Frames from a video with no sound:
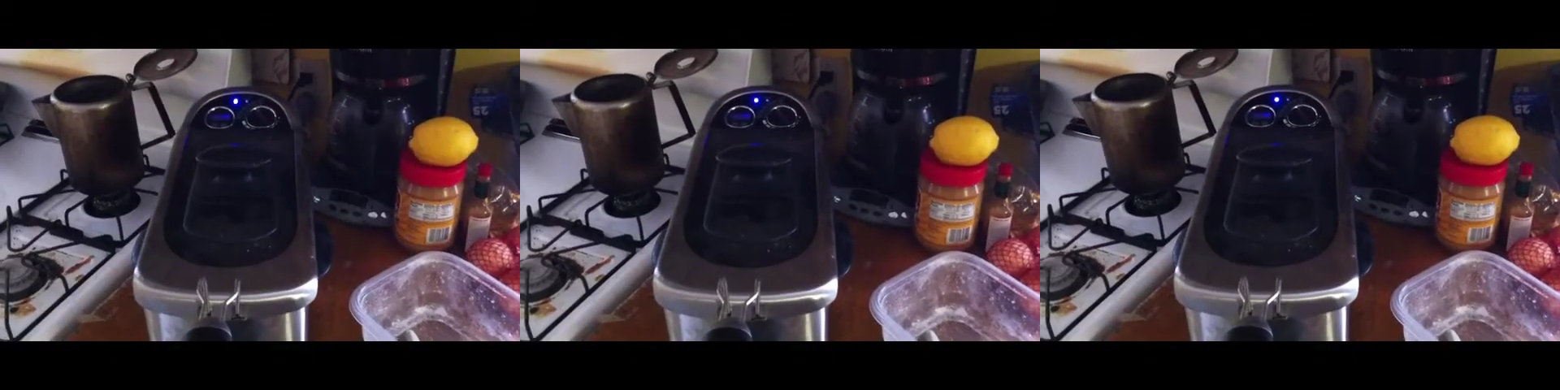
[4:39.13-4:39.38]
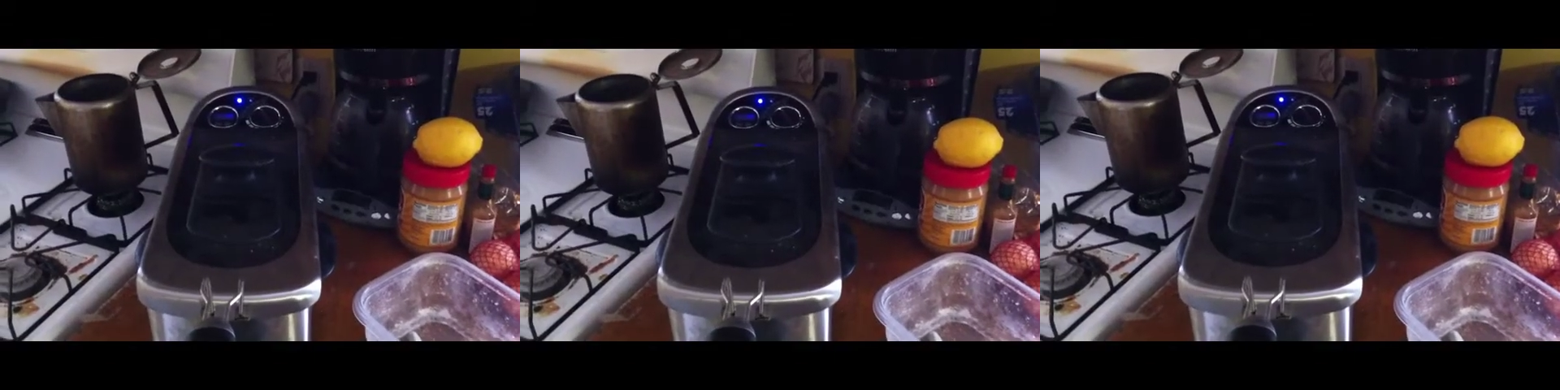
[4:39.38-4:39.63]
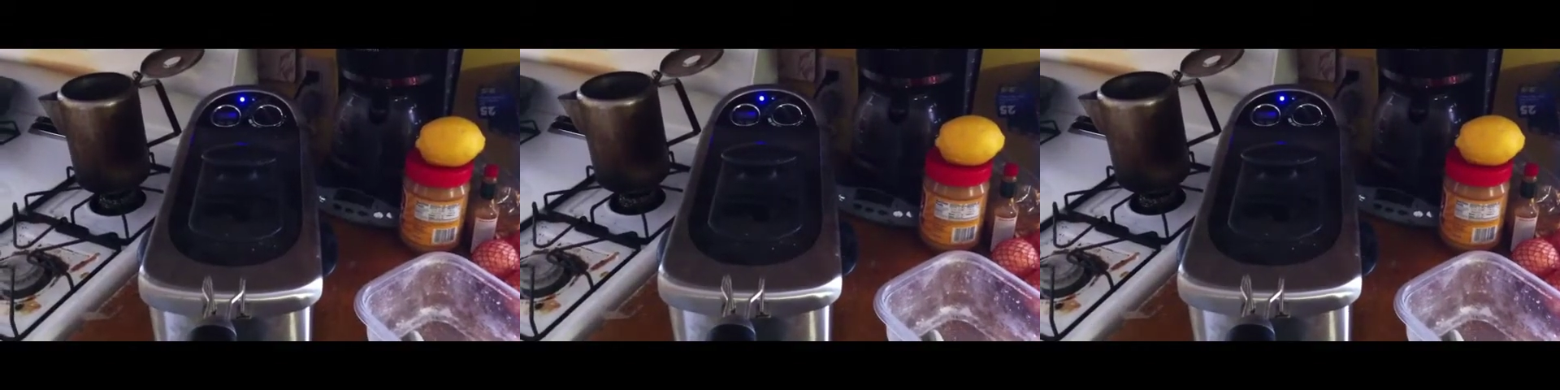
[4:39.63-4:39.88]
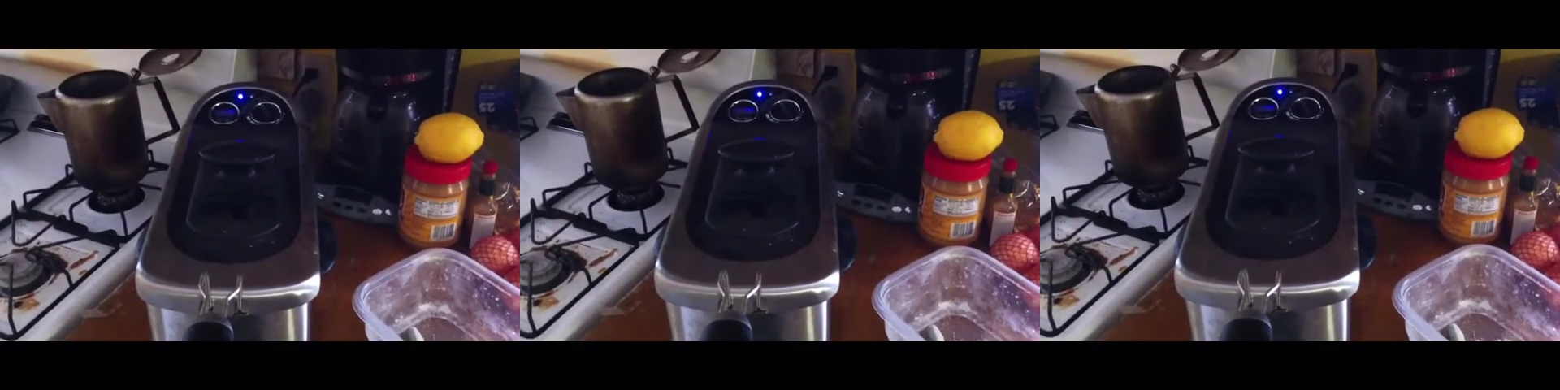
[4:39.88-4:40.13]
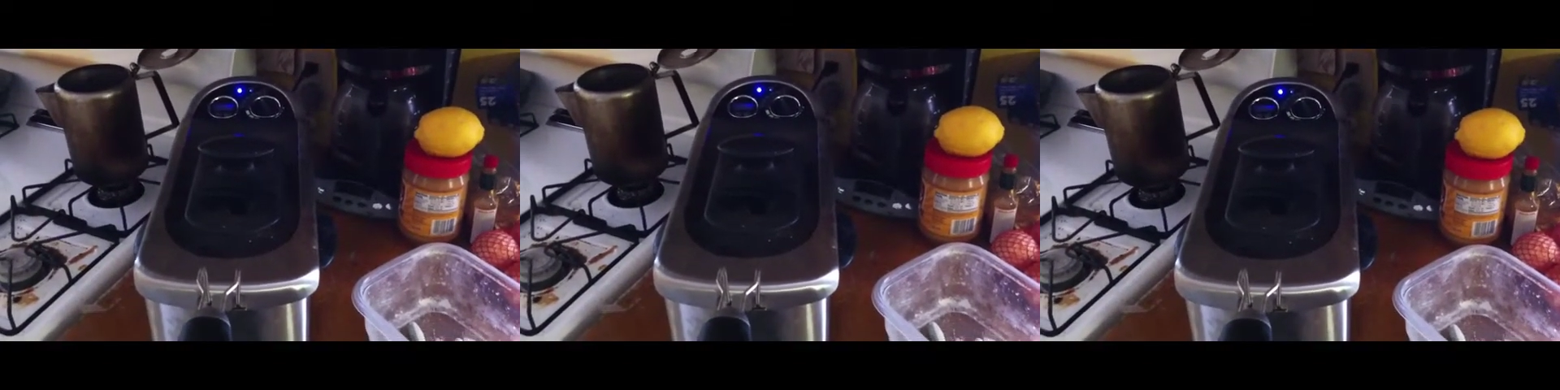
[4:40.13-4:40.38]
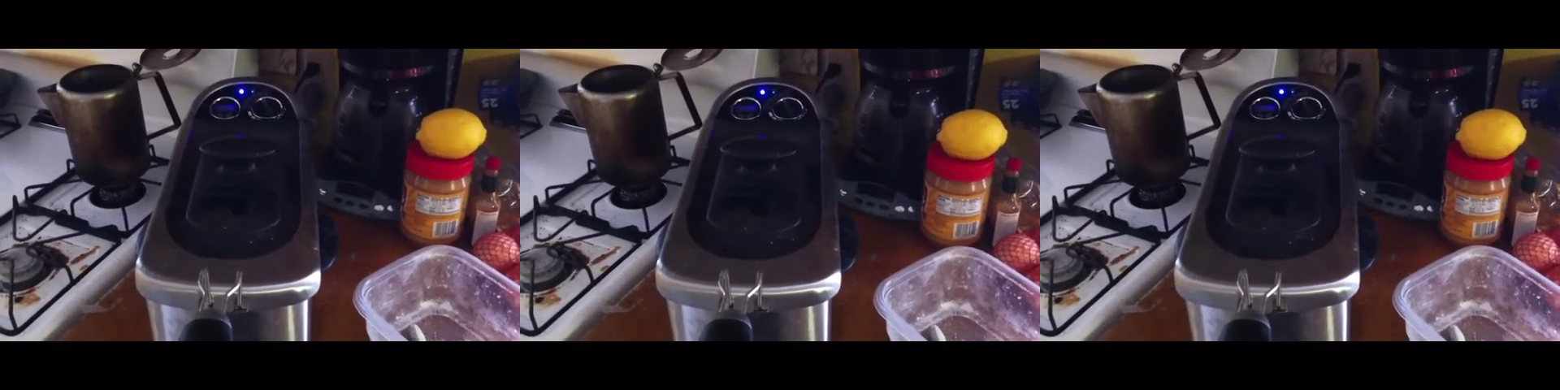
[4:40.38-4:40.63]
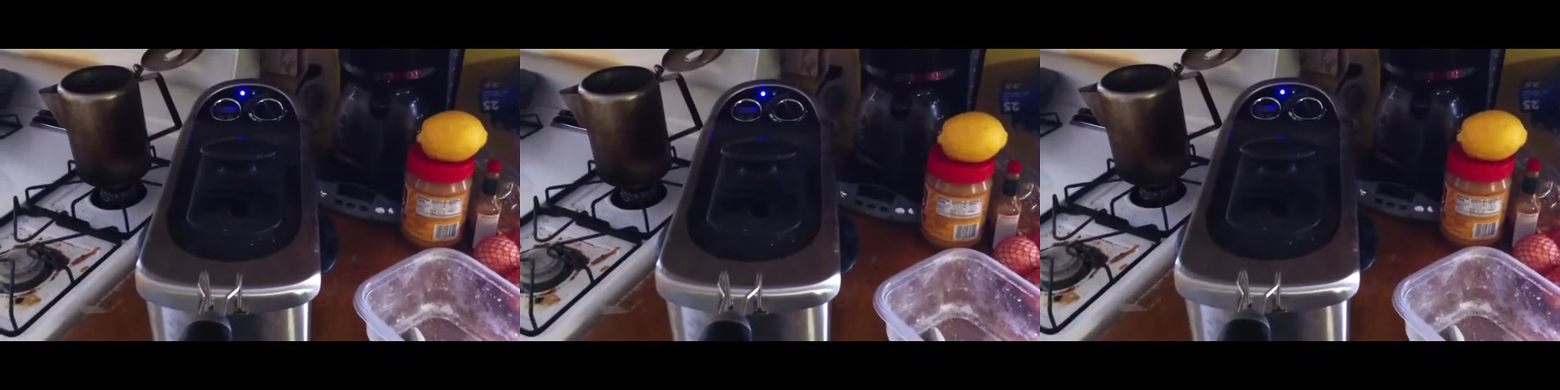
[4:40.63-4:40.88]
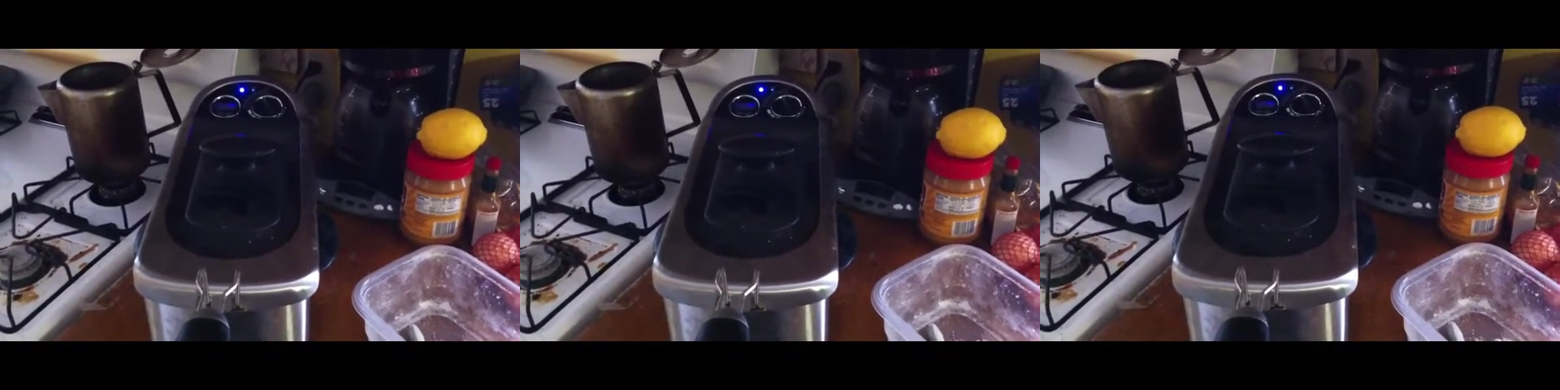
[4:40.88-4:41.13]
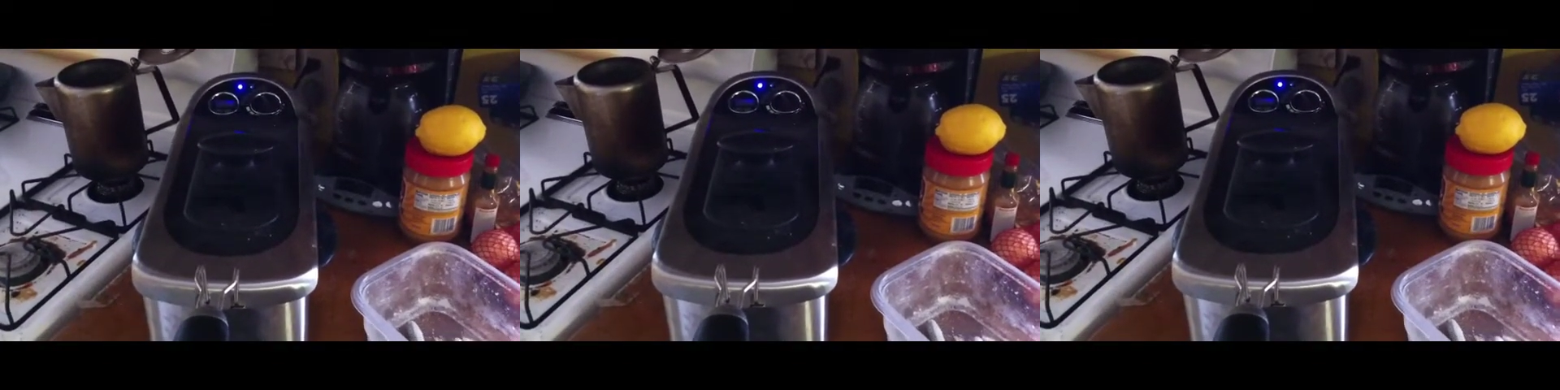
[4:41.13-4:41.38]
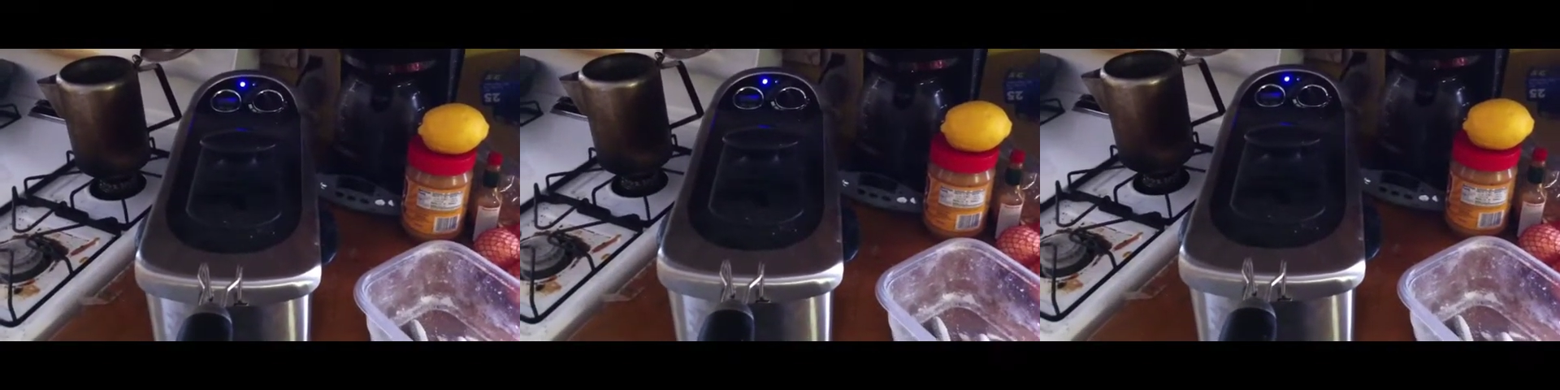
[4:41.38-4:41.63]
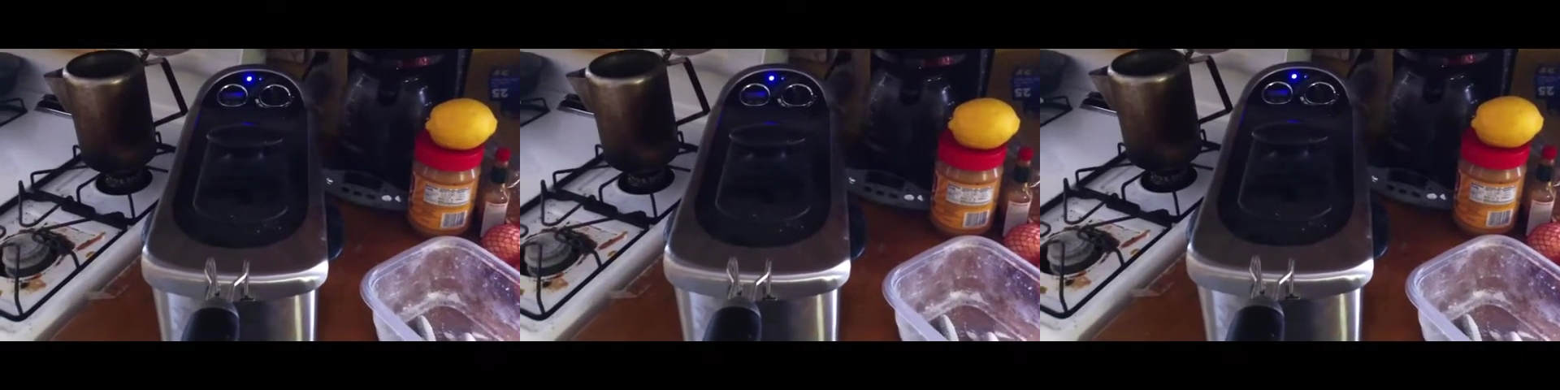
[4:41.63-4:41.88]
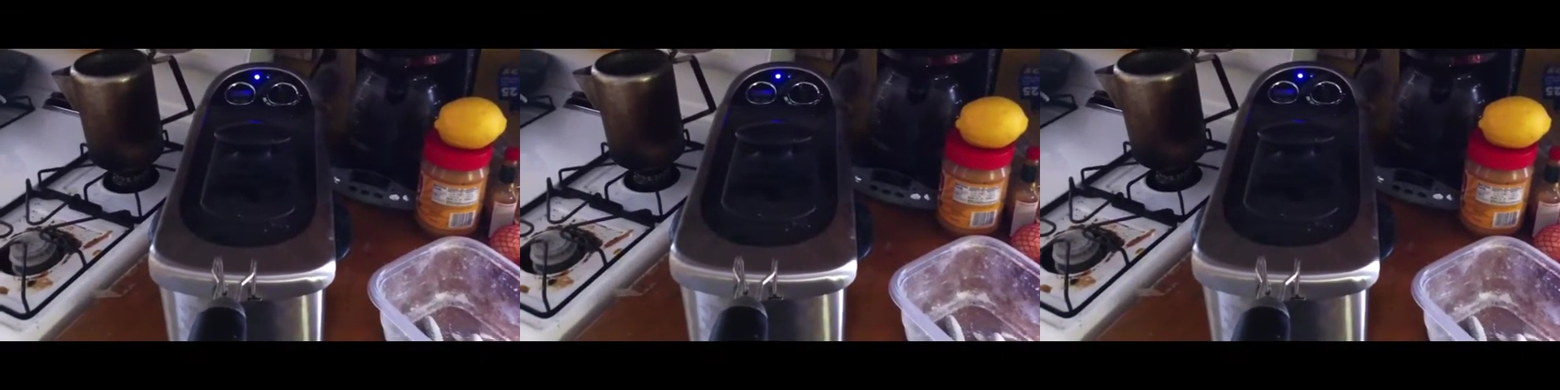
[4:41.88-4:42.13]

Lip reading: [unreadable: no face in view]